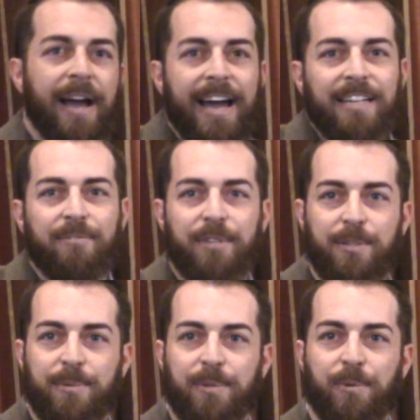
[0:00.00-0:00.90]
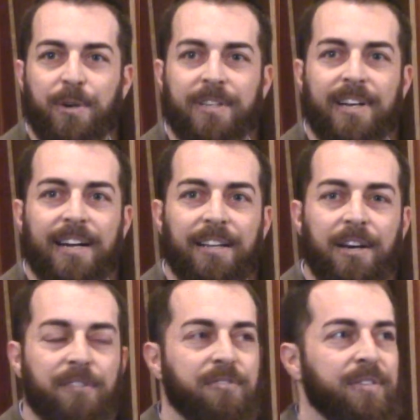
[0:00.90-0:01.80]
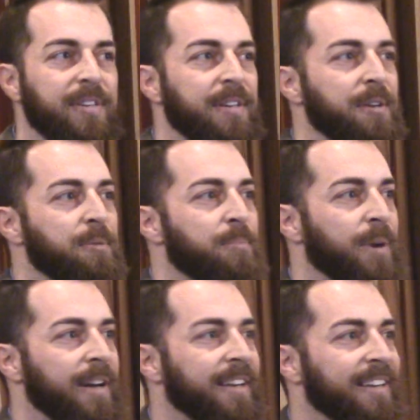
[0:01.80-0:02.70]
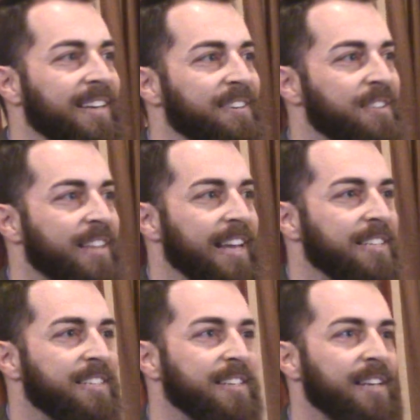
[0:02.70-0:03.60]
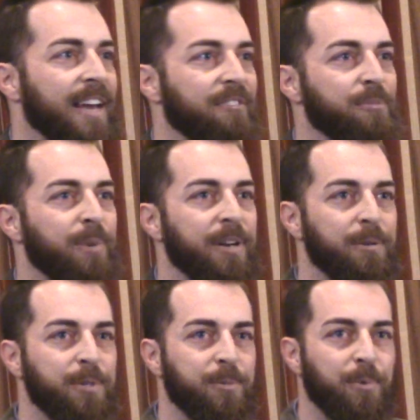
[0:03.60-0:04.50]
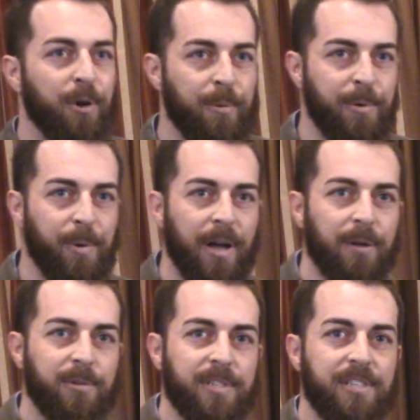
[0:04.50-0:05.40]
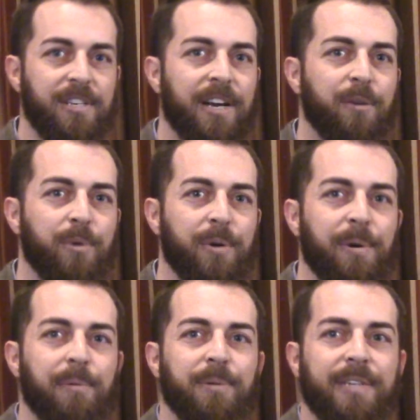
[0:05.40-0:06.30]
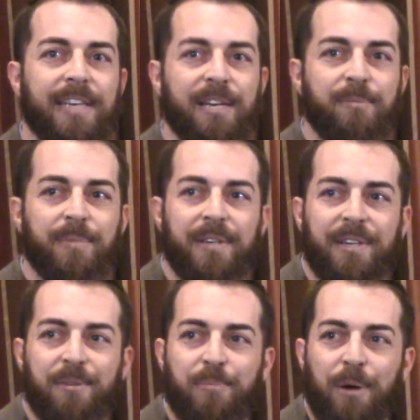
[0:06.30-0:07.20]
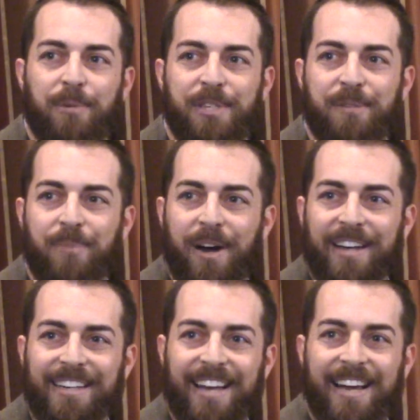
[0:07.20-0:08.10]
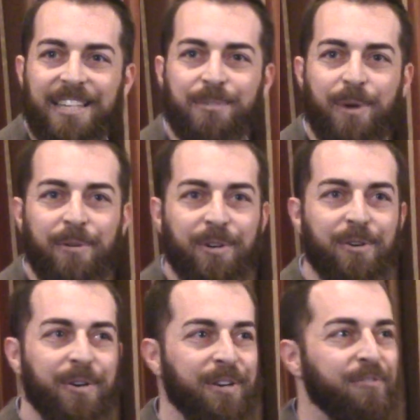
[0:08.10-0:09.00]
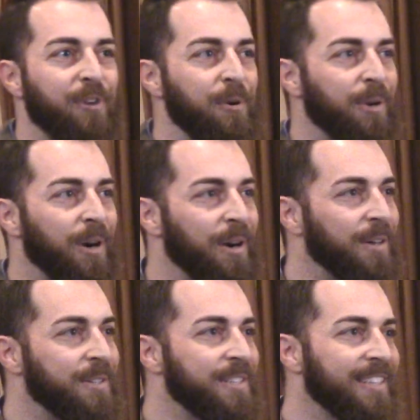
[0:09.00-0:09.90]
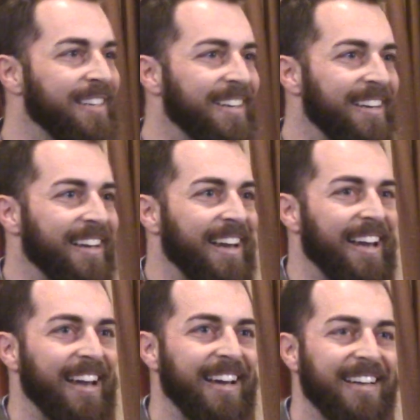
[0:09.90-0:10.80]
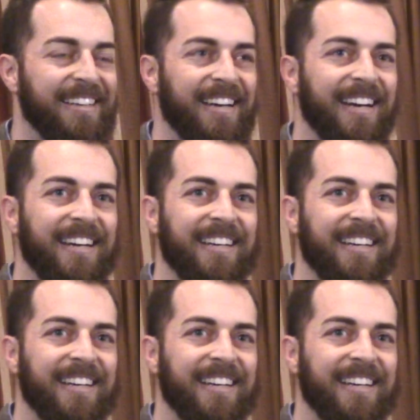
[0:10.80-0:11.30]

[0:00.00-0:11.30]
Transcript: my activism and the work that I love. But thanks to everybody who supported me while I was in jail, we were able to keep publishing podcasts by recording phone calls. And